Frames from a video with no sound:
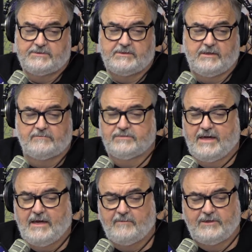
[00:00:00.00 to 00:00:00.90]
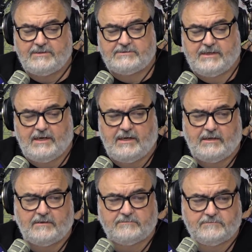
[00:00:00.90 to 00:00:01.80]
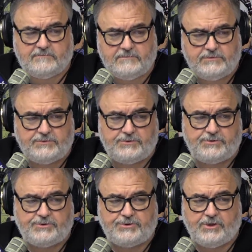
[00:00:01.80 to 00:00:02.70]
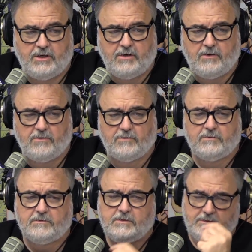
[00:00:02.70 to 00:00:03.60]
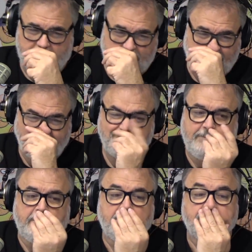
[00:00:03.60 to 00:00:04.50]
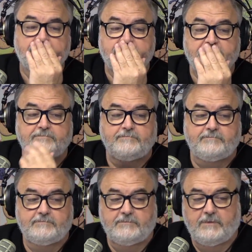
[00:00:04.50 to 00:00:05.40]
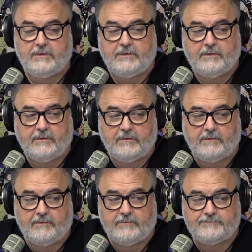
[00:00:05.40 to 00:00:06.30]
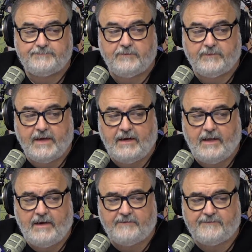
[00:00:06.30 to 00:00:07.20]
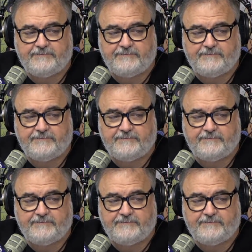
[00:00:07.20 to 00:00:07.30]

the Bob and Tom Show. Bob and Tom. Got a lot of